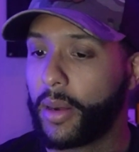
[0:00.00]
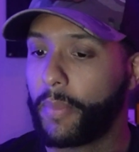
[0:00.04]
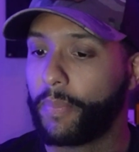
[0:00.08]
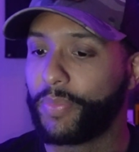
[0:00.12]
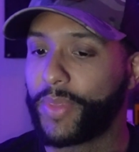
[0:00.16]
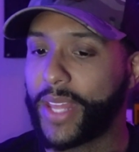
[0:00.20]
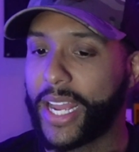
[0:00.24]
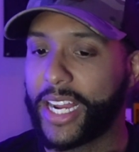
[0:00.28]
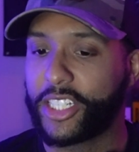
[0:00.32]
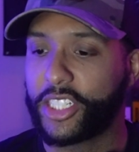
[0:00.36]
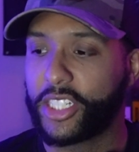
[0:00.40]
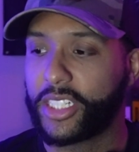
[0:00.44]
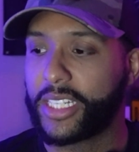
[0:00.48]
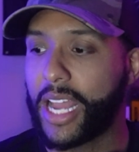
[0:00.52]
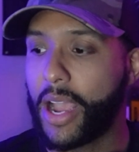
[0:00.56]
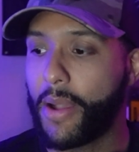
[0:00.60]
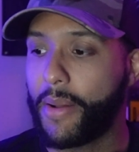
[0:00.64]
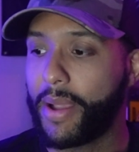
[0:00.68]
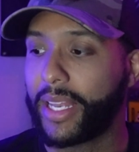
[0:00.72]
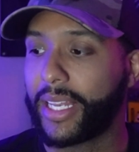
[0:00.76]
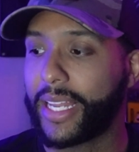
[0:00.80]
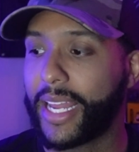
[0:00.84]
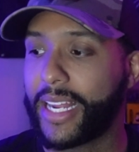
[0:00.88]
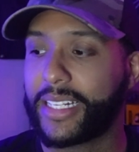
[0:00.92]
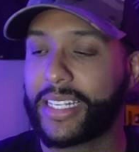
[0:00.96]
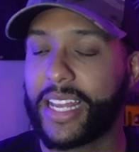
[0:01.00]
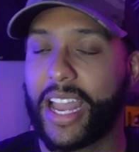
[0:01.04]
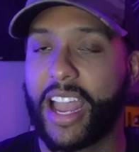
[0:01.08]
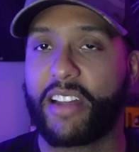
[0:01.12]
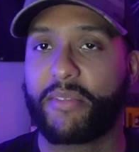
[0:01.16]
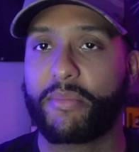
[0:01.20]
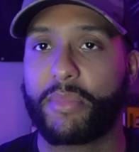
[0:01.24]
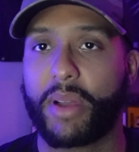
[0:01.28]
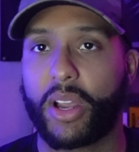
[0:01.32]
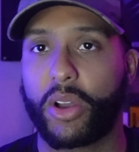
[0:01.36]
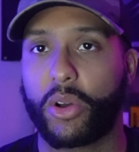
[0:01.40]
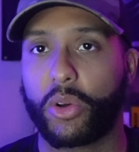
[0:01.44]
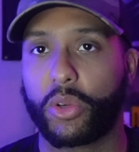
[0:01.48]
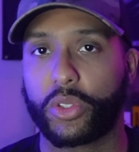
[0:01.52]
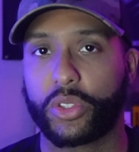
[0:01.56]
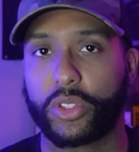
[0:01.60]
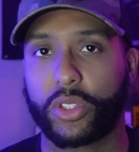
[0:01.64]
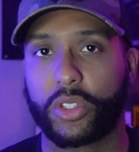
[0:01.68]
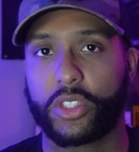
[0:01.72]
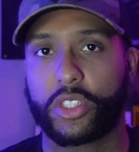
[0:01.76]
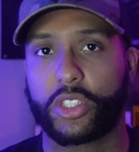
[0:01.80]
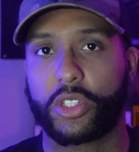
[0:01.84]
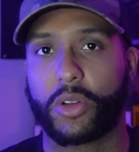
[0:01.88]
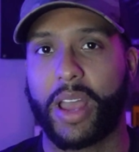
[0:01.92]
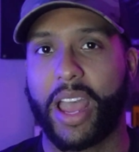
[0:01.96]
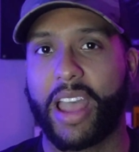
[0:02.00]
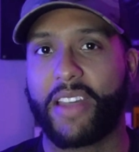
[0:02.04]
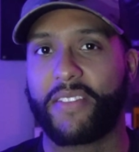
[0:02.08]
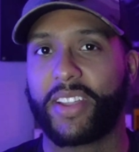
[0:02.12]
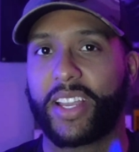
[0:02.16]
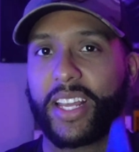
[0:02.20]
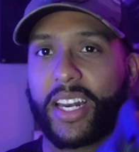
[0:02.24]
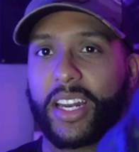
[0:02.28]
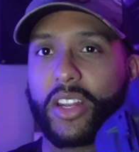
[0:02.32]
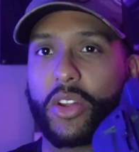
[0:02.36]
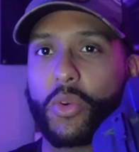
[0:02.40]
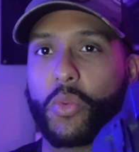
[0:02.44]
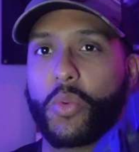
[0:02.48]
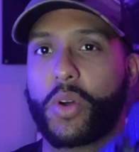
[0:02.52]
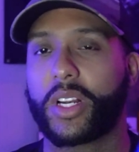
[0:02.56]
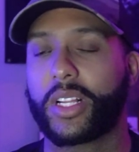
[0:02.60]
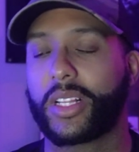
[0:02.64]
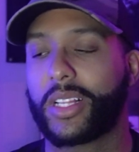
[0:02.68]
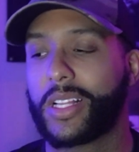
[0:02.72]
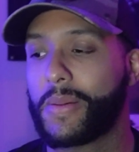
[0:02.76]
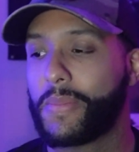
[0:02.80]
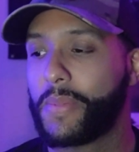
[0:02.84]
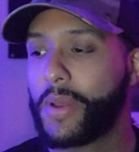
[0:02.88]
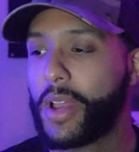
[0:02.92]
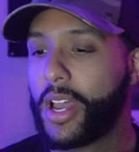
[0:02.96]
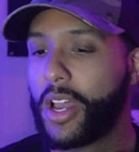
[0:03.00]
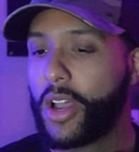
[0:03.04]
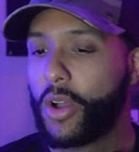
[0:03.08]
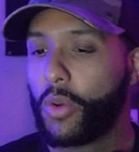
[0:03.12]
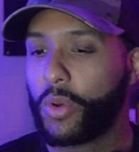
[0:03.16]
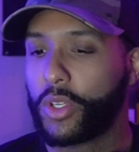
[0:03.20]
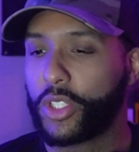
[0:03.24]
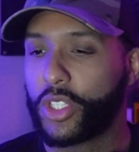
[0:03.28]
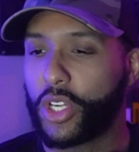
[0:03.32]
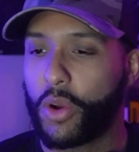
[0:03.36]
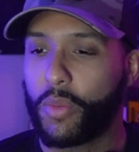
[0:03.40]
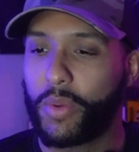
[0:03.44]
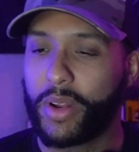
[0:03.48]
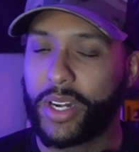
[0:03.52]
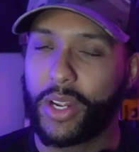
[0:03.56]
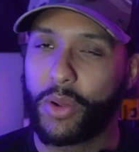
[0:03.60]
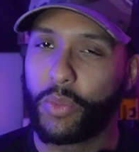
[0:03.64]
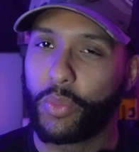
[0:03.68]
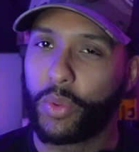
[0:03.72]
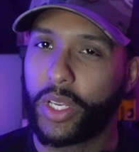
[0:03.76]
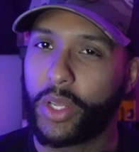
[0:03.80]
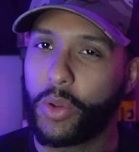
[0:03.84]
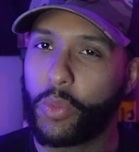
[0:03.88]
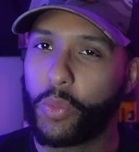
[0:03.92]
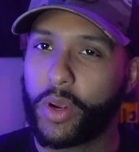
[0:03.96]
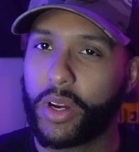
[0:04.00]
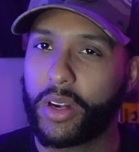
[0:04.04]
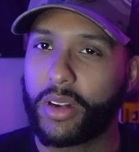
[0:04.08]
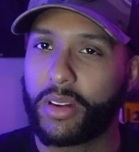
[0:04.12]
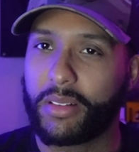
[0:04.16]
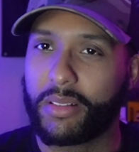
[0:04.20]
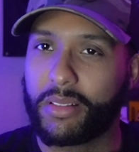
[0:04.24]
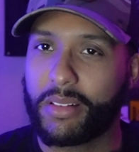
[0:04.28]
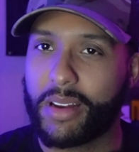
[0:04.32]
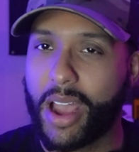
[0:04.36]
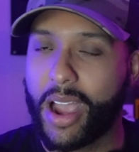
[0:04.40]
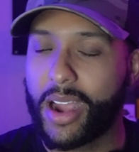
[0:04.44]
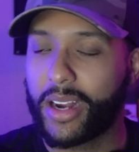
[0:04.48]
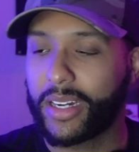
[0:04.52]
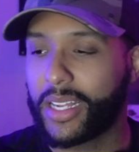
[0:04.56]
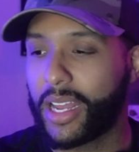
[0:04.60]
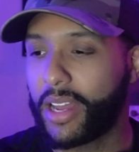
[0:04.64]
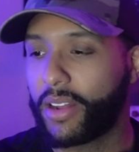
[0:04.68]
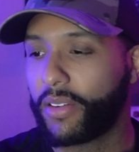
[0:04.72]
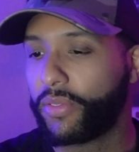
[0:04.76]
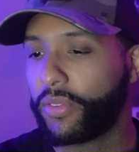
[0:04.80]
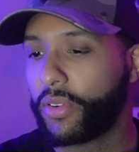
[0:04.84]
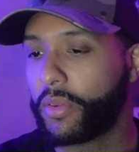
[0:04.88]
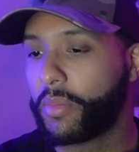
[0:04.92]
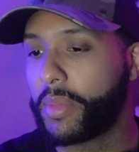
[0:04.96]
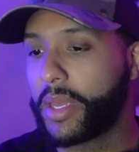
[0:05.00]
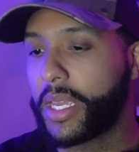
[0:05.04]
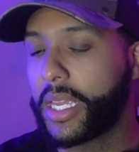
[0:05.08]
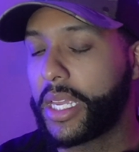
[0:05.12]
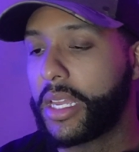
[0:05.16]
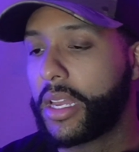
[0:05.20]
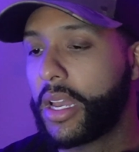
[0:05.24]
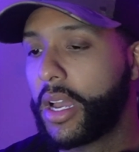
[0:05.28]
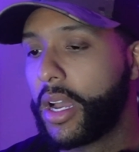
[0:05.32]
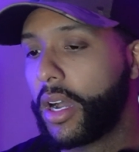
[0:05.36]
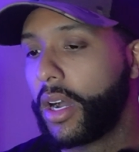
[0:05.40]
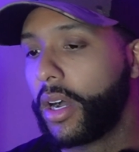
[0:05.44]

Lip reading: That's just how I like to have my holsters. So having it on the one clip was already a really weird knockdown for me.